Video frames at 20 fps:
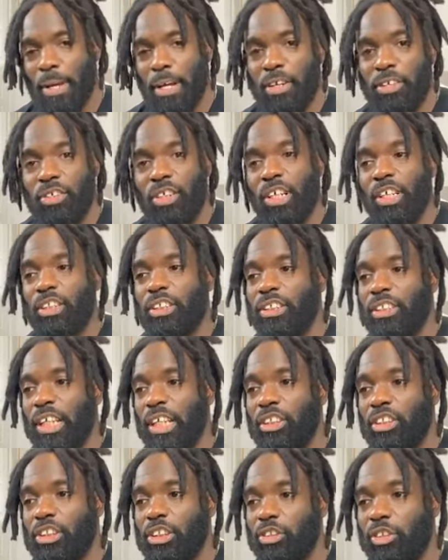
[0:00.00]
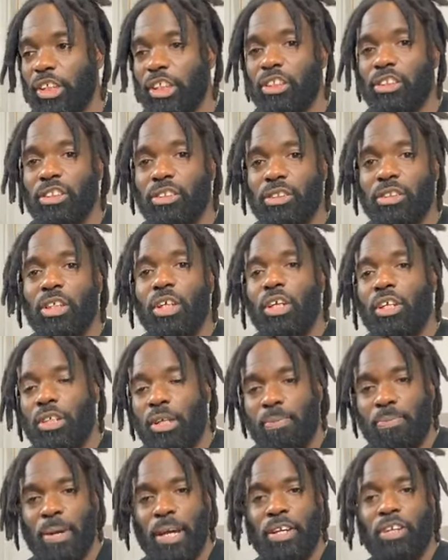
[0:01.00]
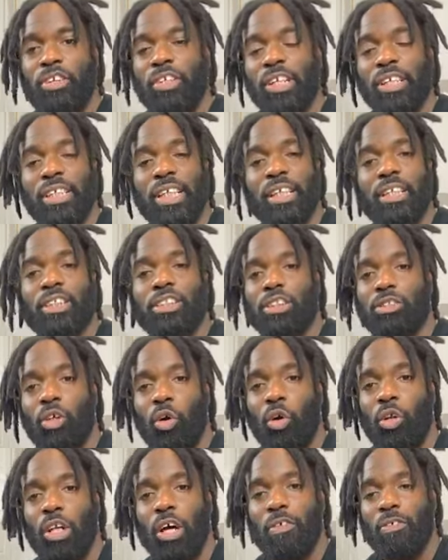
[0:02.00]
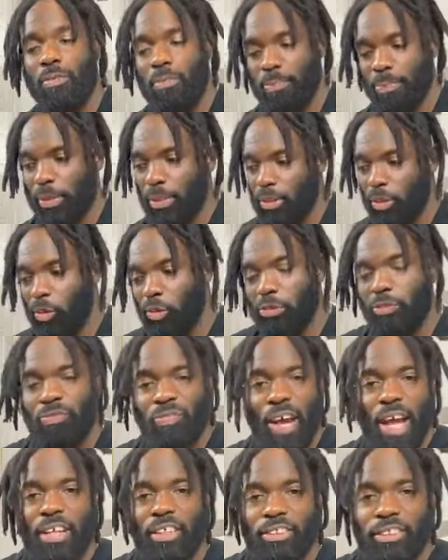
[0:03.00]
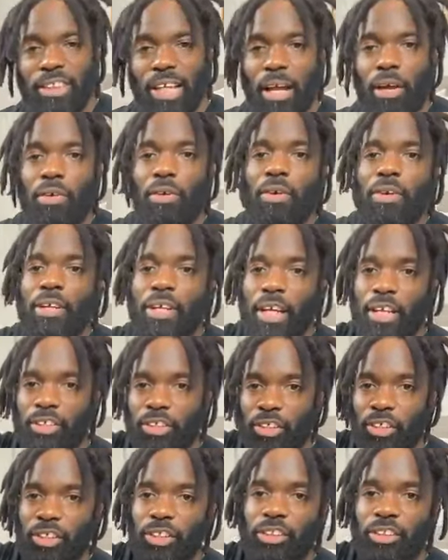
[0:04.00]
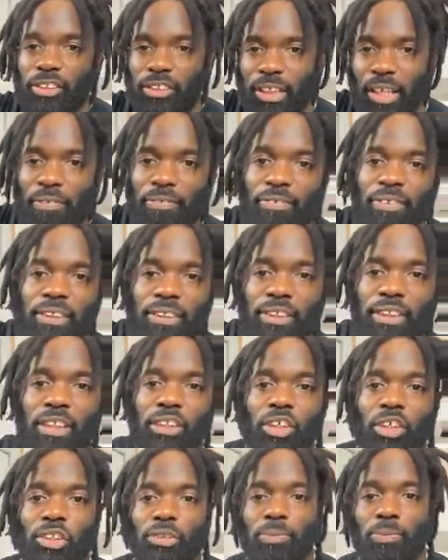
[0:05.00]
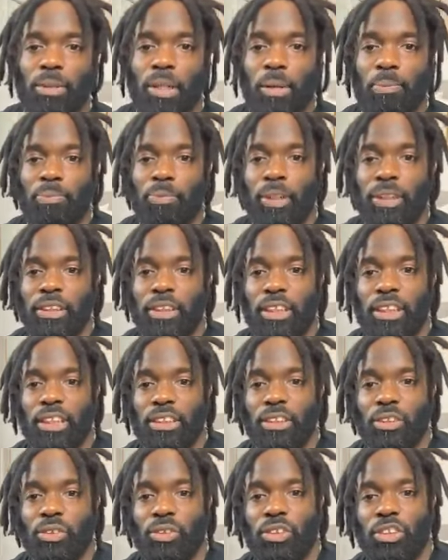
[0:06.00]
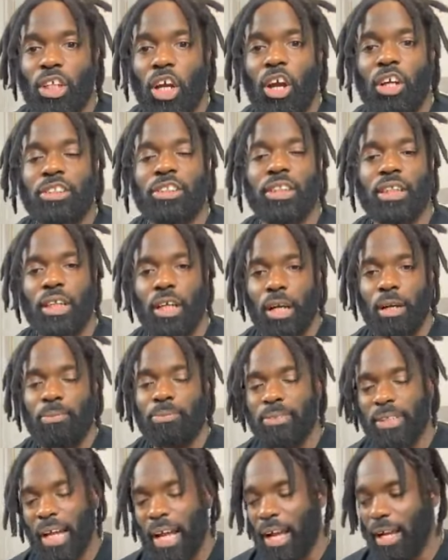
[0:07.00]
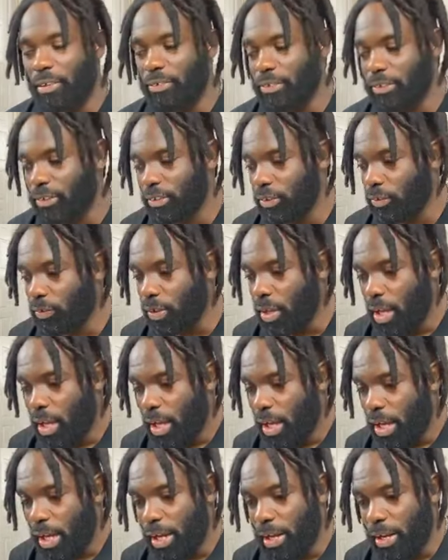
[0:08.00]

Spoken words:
The better you understand your triggers, the better you can get control of them, put those fires out, and you're going to definitely see those blood pressure issues start to come down. So